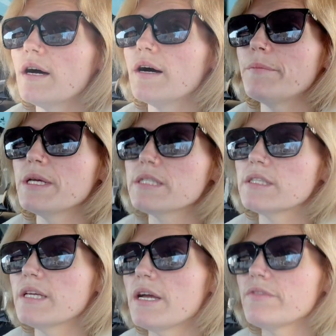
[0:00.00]

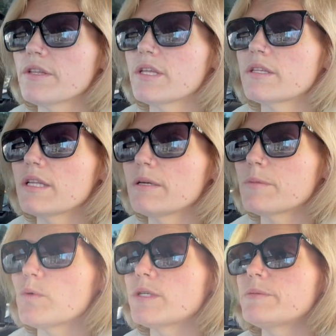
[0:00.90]
Basically everything that I'm
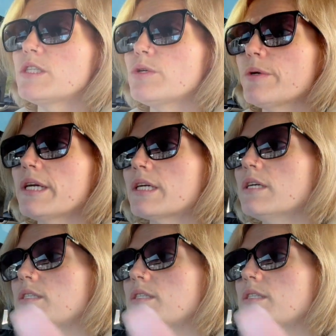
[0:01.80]
going to be doing